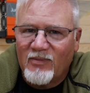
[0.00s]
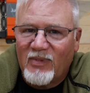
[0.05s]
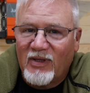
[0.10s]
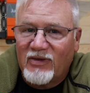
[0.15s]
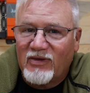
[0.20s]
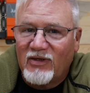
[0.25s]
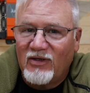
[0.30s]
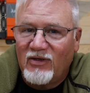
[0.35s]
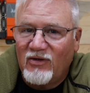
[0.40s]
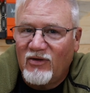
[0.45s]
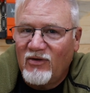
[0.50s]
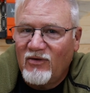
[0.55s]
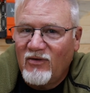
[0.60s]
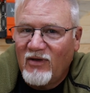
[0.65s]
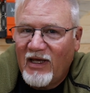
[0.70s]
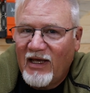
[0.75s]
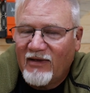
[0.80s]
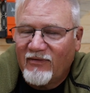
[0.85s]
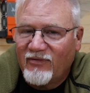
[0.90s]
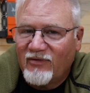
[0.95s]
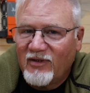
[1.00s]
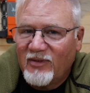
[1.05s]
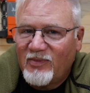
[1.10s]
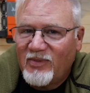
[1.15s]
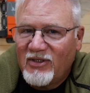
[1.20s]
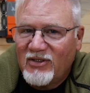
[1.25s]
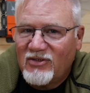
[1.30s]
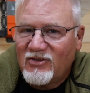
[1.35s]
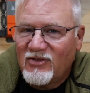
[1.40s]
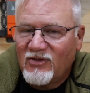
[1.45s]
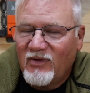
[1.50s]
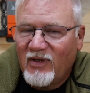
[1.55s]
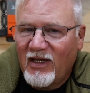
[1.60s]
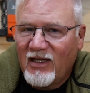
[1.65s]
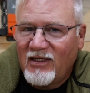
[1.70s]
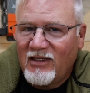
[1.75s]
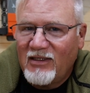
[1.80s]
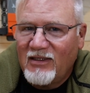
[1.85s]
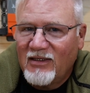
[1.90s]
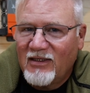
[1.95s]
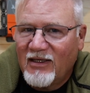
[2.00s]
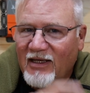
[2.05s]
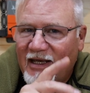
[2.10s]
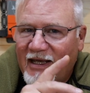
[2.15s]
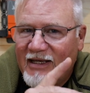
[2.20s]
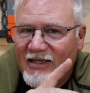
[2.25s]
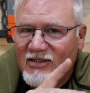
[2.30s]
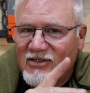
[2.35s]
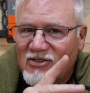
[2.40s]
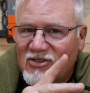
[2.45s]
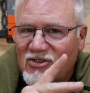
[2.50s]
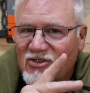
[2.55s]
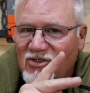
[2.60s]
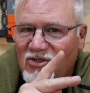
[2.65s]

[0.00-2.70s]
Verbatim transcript: But the new Aferiy P280 has